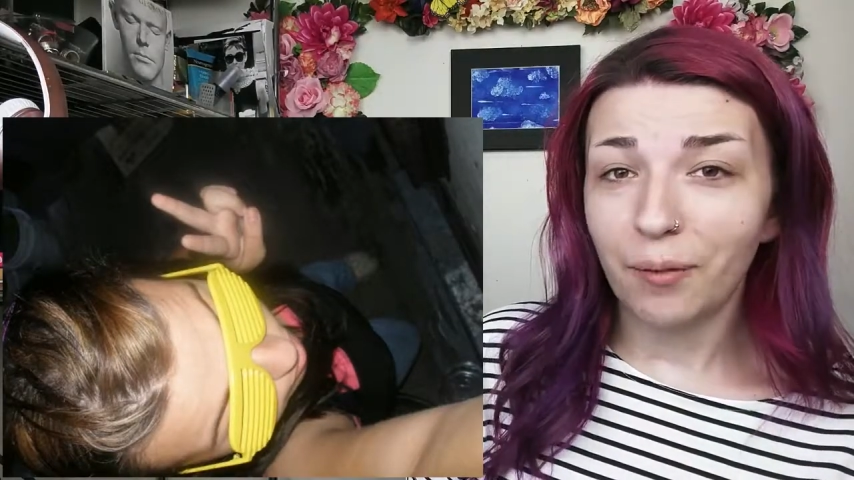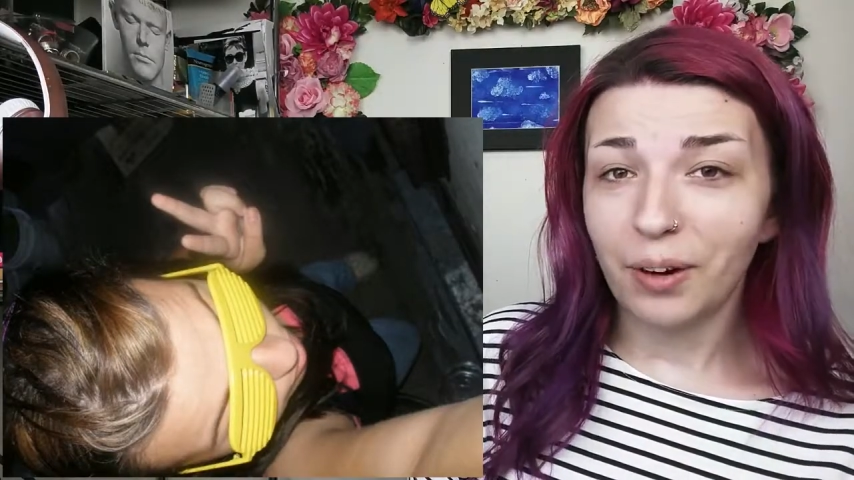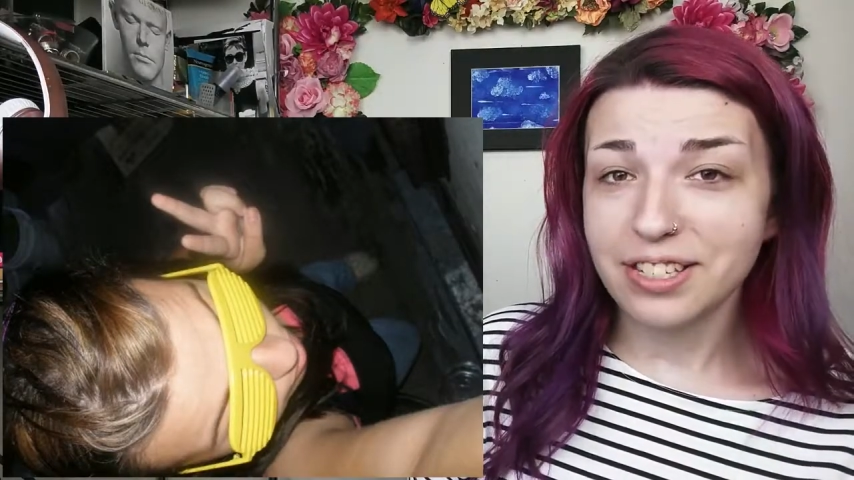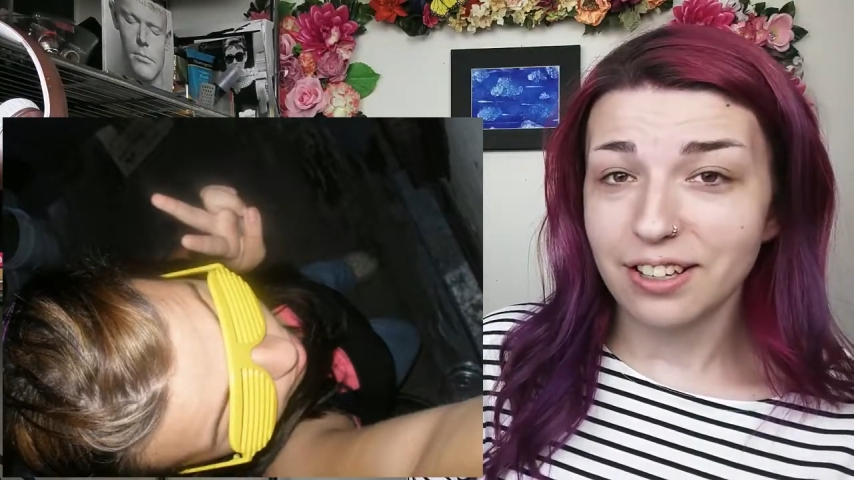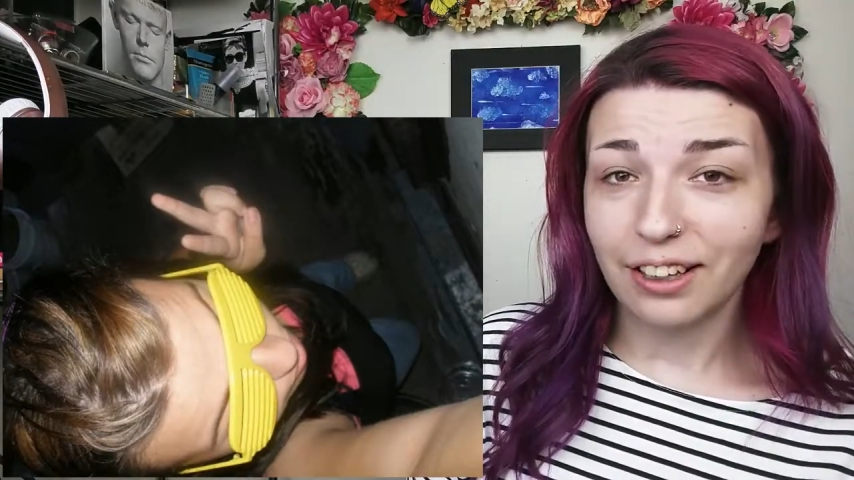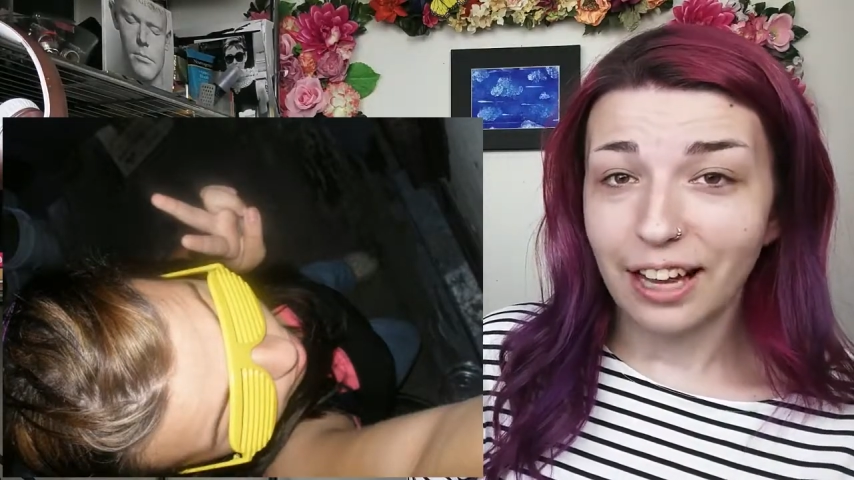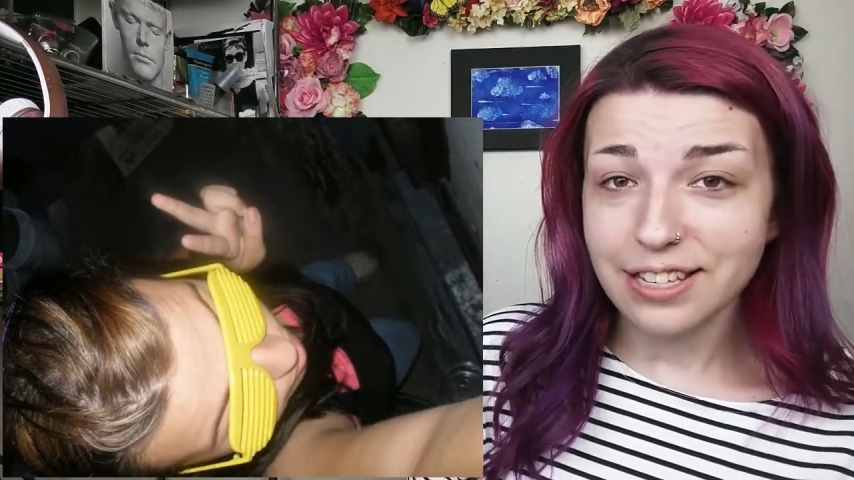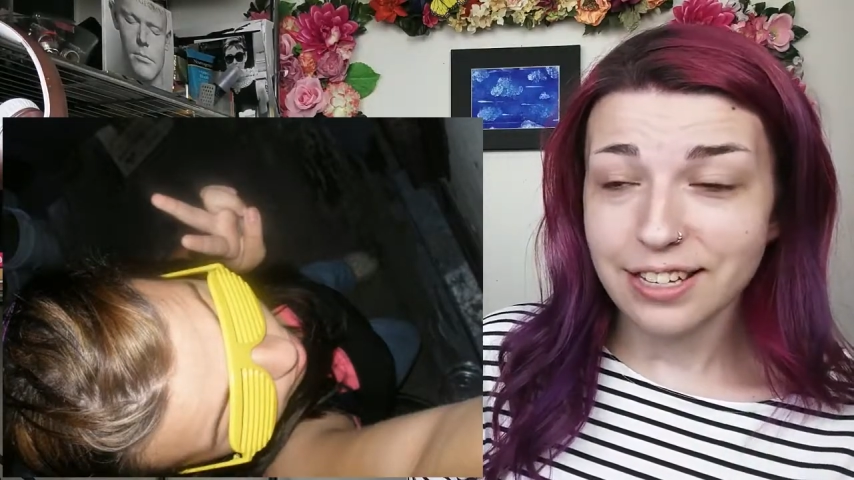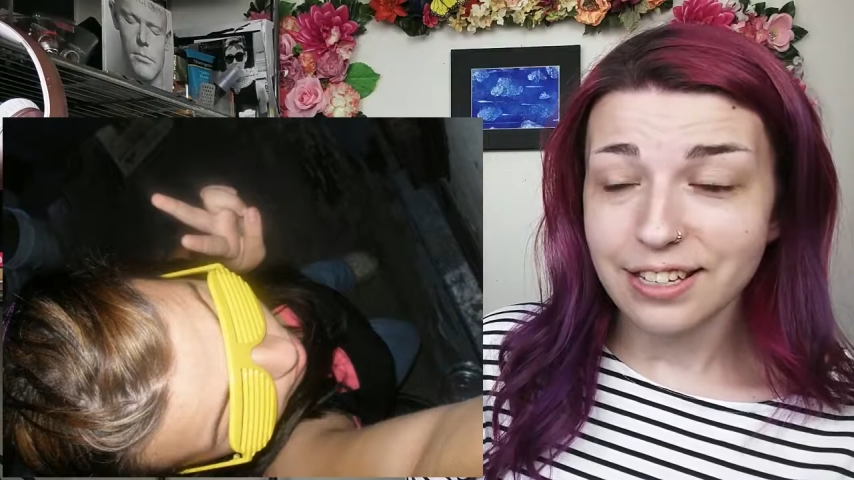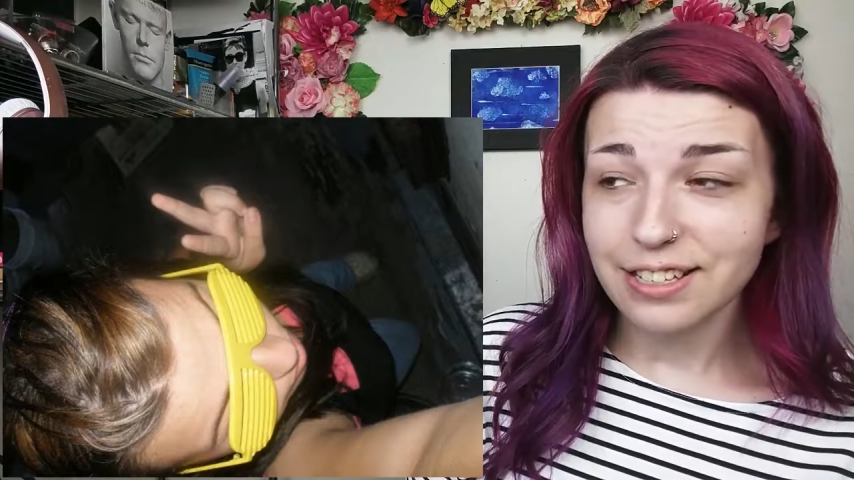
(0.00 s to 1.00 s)
West
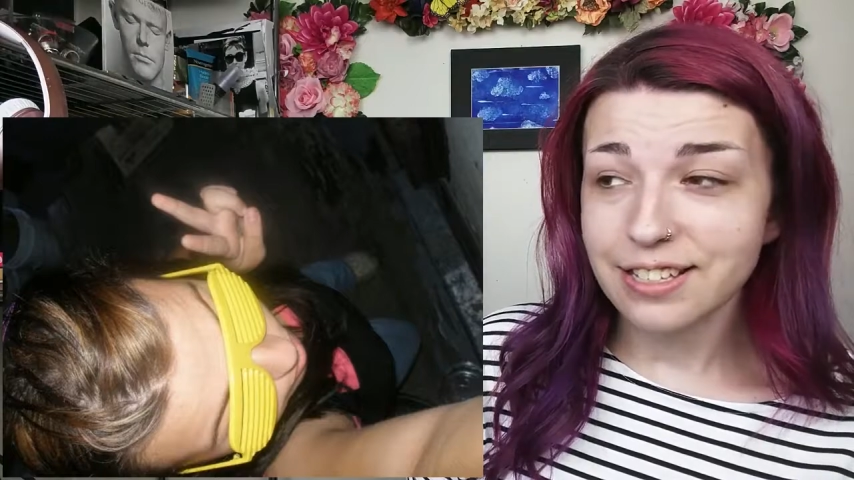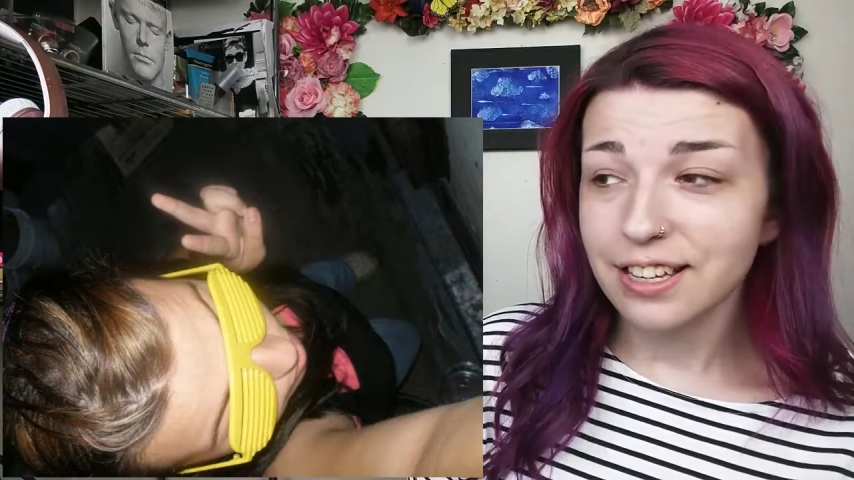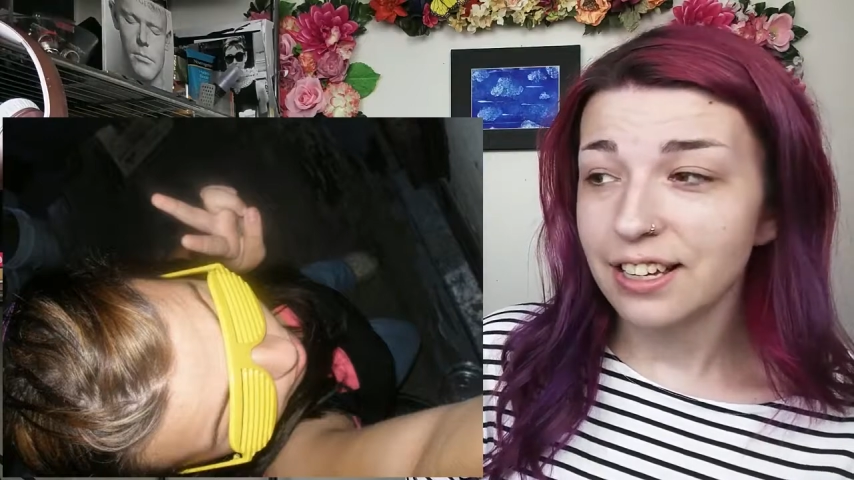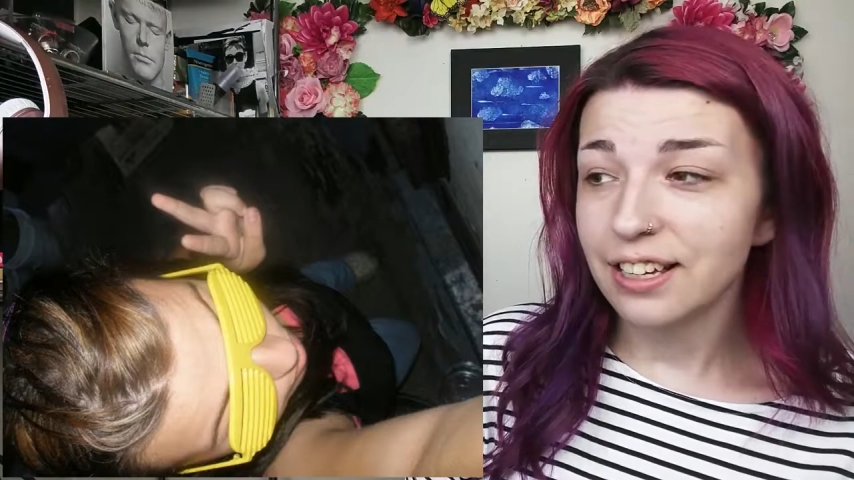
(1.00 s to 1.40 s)
glasses.